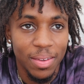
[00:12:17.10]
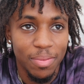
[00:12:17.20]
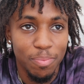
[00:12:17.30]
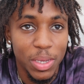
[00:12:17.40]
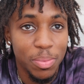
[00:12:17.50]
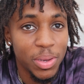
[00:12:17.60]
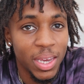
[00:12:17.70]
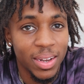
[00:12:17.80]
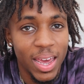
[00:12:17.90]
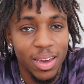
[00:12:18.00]
Me
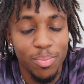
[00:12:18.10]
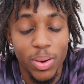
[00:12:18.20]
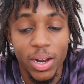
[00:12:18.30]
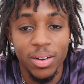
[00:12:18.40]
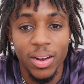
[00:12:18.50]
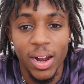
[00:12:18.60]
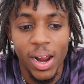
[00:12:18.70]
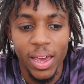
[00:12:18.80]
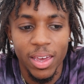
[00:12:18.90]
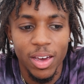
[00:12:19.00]
being that competitor that
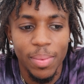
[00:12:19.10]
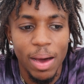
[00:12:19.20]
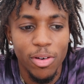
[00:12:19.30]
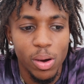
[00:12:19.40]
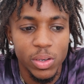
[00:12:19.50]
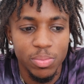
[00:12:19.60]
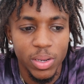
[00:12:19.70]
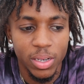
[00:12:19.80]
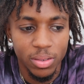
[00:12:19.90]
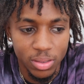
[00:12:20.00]
I am, I've always
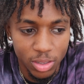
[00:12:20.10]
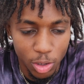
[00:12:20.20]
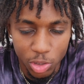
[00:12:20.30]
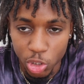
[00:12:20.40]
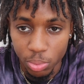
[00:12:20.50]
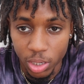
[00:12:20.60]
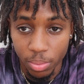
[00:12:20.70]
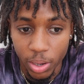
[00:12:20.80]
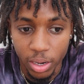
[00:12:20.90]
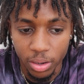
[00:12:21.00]
been, you know, super
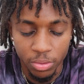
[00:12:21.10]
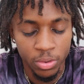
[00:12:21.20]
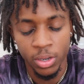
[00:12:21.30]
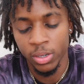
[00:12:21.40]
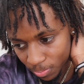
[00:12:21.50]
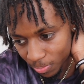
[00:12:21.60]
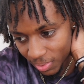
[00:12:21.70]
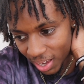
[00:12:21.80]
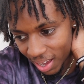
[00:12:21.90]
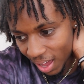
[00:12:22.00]
competitive.
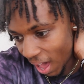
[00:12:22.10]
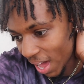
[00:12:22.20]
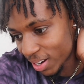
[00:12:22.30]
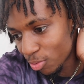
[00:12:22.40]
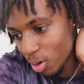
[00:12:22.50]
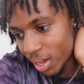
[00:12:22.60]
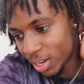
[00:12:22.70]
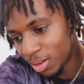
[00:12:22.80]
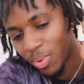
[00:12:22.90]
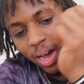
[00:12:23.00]
I didn't want
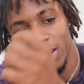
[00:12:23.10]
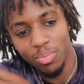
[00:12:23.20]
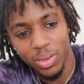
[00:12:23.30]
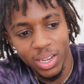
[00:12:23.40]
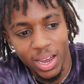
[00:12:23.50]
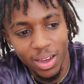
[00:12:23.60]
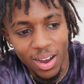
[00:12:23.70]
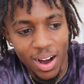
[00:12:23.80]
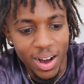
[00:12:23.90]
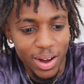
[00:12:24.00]
anybody to be like, all
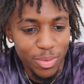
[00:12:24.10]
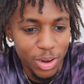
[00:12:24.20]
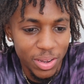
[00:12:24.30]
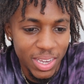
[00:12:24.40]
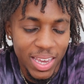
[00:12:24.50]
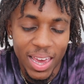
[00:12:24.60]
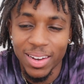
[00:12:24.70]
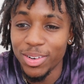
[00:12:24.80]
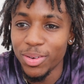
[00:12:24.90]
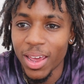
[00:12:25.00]
right, well, he
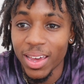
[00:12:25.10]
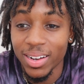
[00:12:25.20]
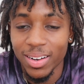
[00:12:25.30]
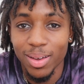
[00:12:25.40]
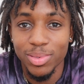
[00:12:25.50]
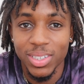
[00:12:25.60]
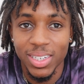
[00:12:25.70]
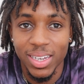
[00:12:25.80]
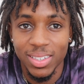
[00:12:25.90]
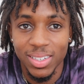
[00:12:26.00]
can't do that in the
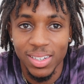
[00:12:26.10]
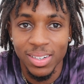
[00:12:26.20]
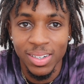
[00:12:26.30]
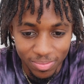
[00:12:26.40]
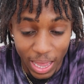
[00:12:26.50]
WCAC.